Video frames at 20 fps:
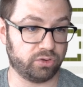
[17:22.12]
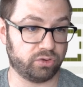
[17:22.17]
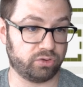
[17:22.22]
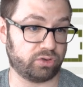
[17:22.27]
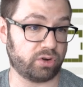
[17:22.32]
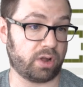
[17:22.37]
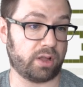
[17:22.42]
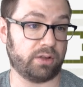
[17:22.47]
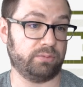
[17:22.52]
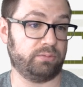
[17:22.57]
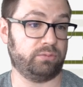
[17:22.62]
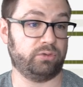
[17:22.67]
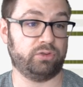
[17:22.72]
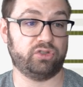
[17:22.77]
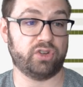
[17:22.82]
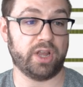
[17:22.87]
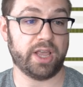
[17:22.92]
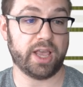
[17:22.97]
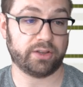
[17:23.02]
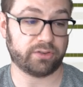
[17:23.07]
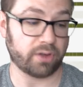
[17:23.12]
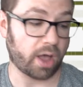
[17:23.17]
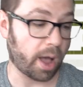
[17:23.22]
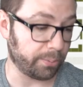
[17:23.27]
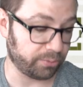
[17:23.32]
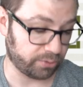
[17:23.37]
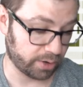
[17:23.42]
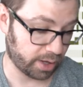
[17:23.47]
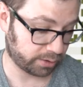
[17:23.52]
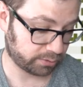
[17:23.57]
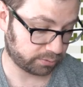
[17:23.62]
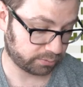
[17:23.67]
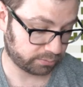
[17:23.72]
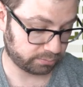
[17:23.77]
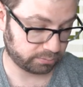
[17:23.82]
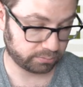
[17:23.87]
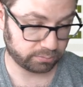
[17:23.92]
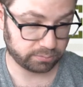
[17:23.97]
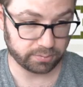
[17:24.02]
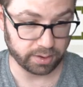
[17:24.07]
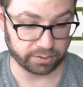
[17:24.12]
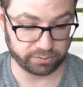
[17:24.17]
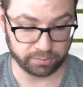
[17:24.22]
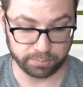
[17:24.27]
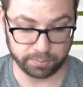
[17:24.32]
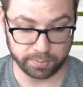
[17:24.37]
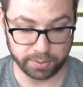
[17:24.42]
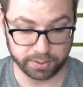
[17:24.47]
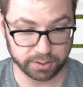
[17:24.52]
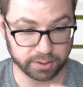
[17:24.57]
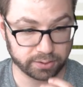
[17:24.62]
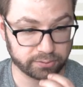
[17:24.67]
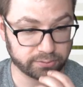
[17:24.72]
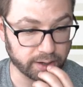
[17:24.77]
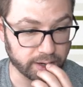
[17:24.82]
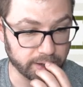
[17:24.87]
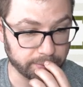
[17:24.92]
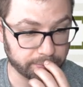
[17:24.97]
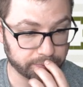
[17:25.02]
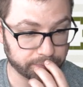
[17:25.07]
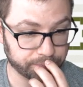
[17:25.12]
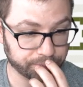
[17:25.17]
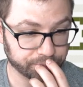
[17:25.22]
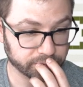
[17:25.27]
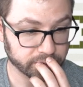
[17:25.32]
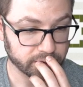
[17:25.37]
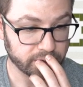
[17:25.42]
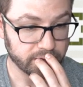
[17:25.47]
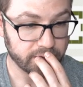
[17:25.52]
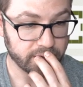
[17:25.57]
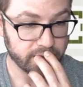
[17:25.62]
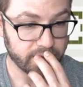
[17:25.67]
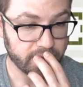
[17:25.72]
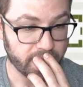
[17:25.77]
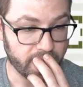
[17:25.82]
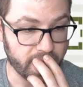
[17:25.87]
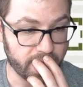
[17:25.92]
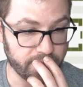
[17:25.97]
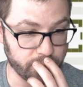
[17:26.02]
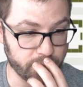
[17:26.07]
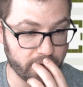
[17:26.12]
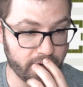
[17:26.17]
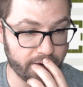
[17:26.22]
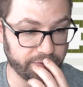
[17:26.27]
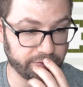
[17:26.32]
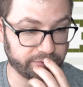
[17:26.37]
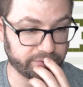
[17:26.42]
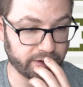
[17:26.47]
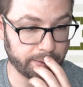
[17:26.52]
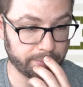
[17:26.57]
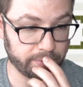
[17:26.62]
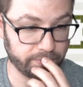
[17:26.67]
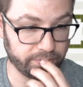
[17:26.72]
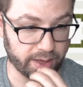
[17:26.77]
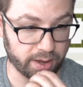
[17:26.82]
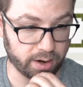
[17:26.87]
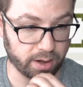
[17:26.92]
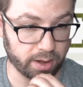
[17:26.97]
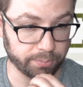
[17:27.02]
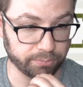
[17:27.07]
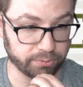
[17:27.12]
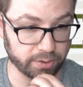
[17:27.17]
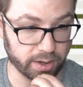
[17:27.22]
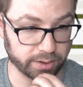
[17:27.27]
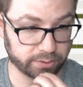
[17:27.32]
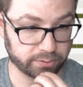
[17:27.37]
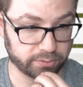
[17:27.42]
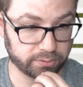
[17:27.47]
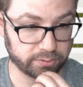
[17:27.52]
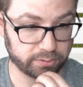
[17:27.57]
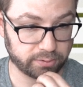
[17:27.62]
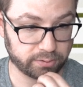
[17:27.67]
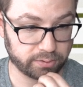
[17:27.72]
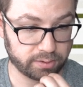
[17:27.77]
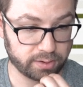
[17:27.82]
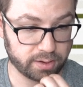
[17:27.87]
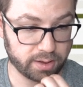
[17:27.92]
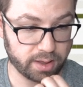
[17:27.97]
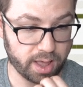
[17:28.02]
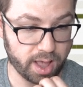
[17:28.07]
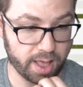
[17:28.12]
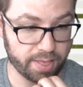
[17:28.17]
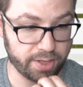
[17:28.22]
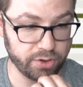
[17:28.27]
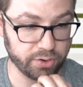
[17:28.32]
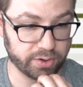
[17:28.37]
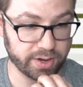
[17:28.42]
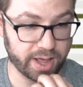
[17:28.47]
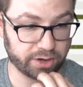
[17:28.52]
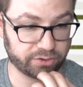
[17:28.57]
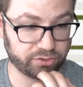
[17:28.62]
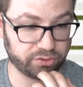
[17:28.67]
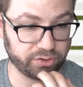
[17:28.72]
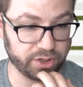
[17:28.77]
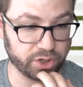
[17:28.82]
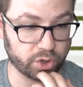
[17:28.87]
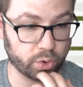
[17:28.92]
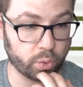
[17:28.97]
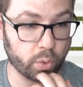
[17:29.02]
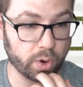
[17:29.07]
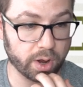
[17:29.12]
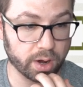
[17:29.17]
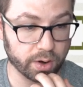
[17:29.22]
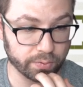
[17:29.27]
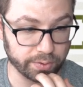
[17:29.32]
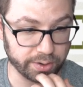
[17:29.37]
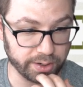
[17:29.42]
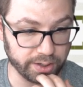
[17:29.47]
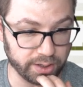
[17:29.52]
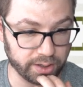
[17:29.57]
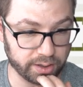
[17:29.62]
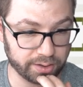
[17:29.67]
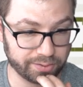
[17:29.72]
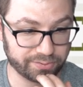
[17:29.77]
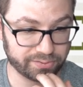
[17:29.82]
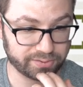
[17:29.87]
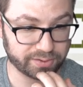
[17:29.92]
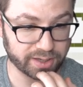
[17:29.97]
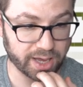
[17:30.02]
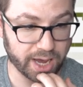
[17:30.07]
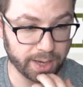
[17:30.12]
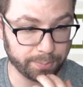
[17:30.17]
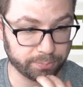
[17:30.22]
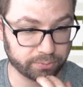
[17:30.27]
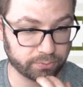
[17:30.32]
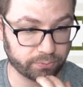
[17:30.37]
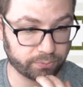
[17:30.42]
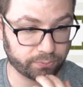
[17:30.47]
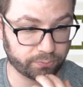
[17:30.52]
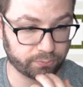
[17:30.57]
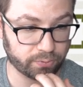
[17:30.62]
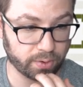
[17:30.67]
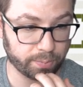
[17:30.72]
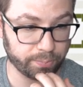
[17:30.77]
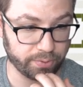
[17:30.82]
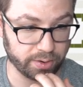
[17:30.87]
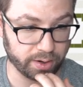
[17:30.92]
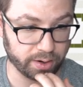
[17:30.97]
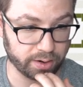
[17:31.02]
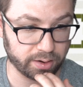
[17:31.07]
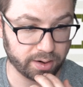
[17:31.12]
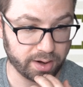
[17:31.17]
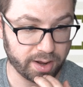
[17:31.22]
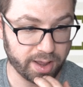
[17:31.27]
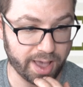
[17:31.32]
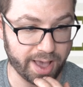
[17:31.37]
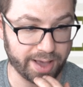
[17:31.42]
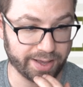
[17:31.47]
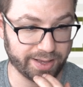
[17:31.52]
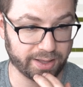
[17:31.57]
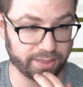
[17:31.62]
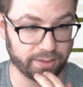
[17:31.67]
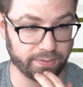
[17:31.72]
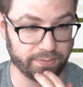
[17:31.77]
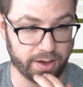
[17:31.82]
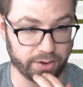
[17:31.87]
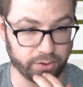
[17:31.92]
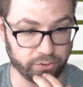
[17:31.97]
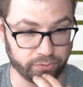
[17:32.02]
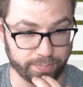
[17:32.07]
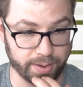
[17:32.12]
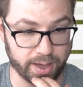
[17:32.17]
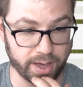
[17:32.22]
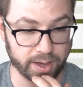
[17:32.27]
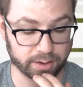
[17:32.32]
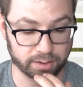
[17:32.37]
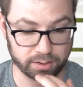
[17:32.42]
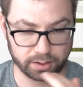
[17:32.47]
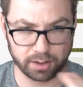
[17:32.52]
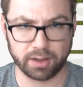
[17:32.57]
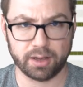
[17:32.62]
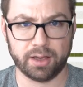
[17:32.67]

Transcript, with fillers: JS object that's implementing a type, and you have the type of that object, and then you can actually query types from there and get the values back.